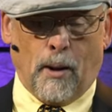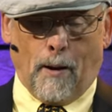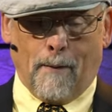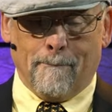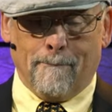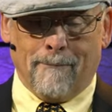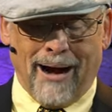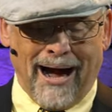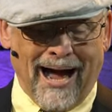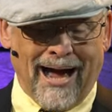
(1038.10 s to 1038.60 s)

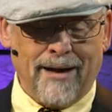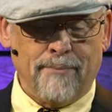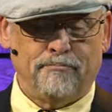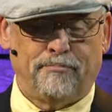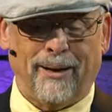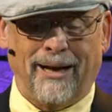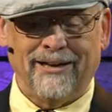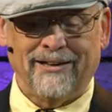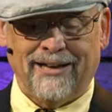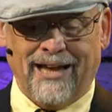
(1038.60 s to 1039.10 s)
My
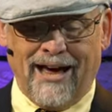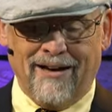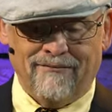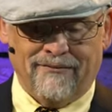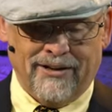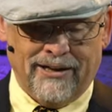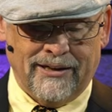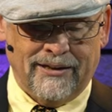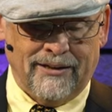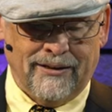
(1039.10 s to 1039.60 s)

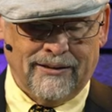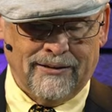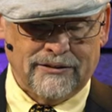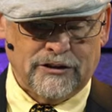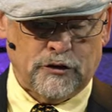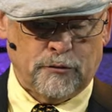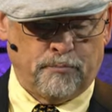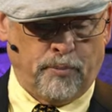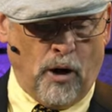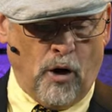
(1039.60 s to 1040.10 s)
beloved
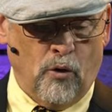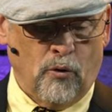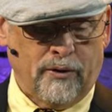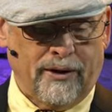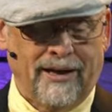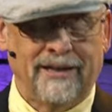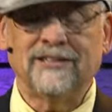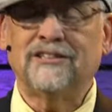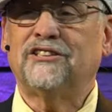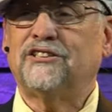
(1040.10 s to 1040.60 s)
spoke
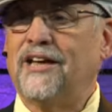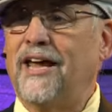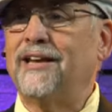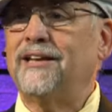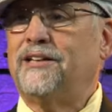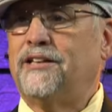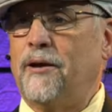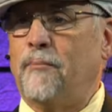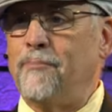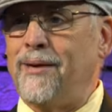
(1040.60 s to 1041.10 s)
and
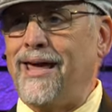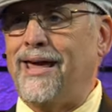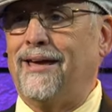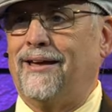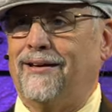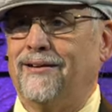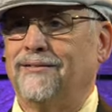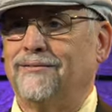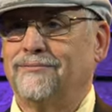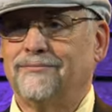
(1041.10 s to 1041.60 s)
said to
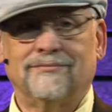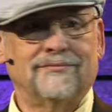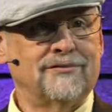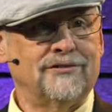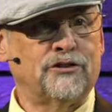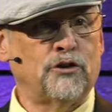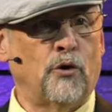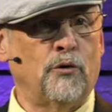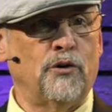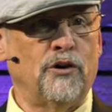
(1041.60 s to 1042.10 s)
me.
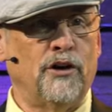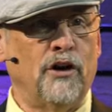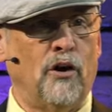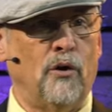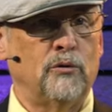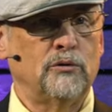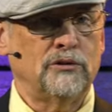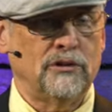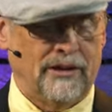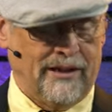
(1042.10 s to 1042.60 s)
So you
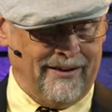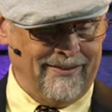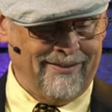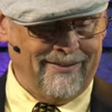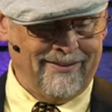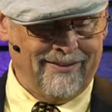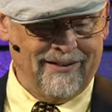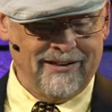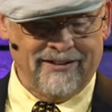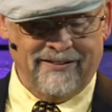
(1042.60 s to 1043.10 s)
know
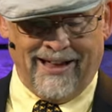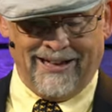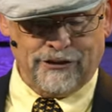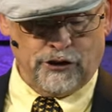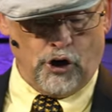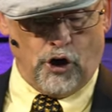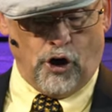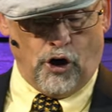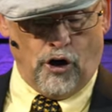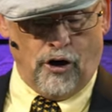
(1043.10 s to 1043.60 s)

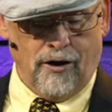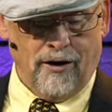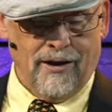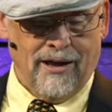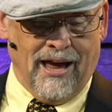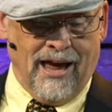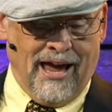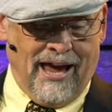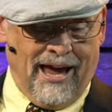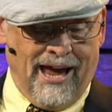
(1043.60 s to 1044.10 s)
that's her.
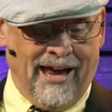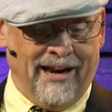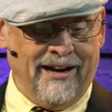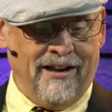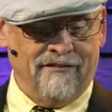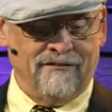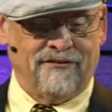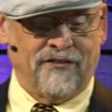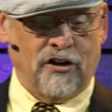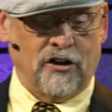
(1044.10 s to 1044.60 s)
And
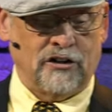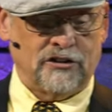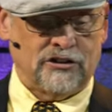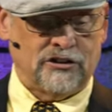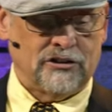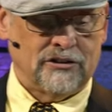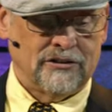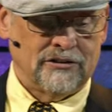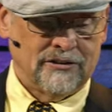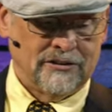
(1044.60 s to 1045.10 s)
in
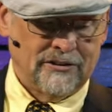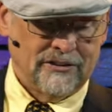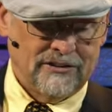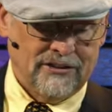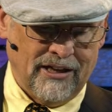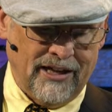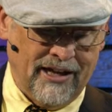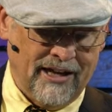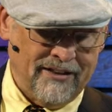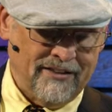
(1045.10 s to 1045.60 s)
verse
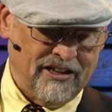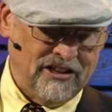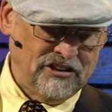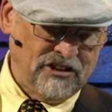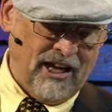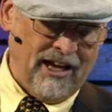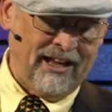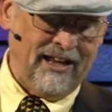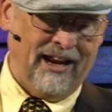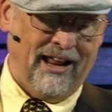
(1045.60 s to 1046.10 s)
10, the
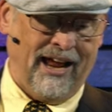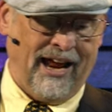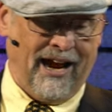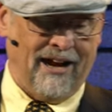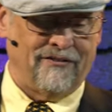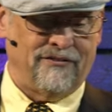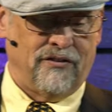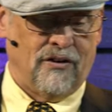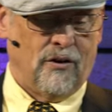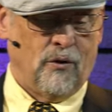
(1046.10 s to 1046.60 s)
second
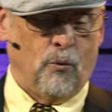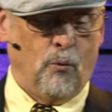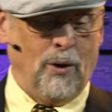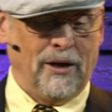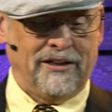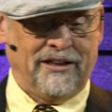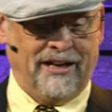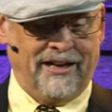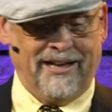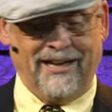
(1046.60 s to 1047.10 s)
half,
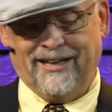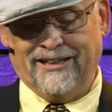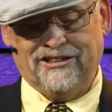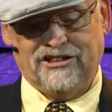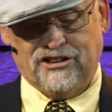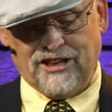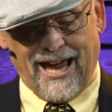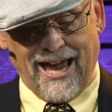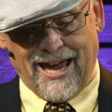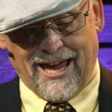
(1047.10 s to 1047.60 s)
what did he
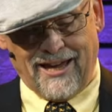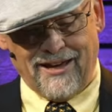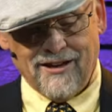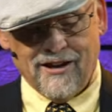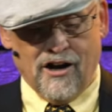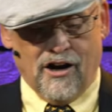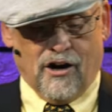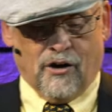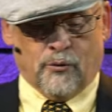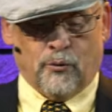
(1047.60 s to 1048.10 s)
say?
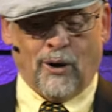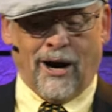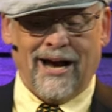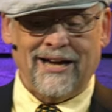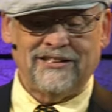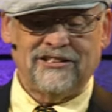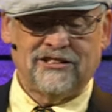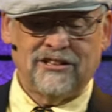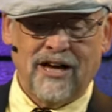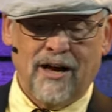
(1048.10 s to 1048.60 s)

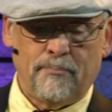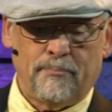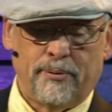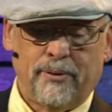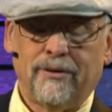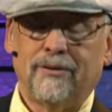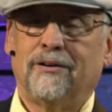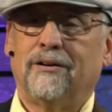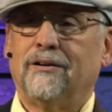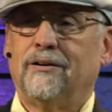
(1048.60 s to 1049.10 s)
Rise up,
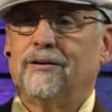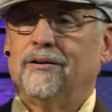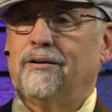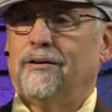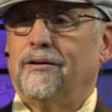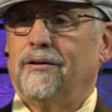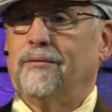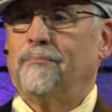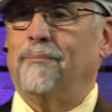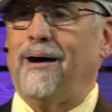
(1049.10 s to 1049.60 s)

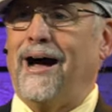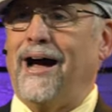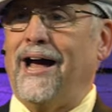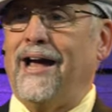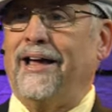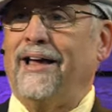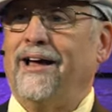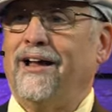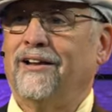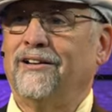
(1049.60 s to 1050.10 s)

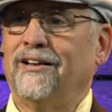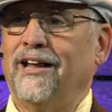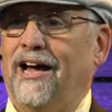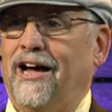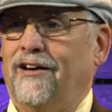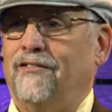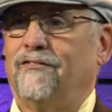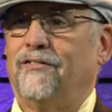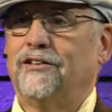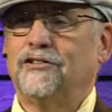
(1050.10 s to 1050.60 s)
my
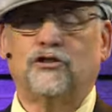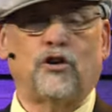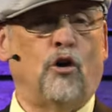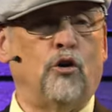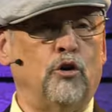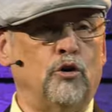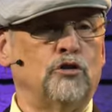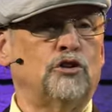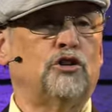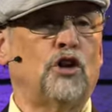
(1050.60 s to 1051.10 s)
love. So
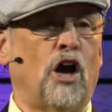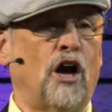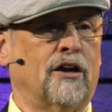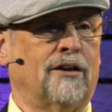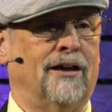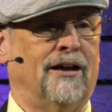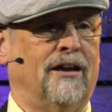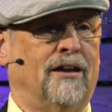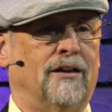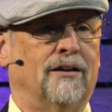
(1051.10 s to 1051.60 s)
who's
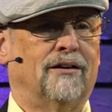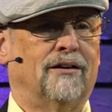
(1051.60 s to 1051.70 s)
talking?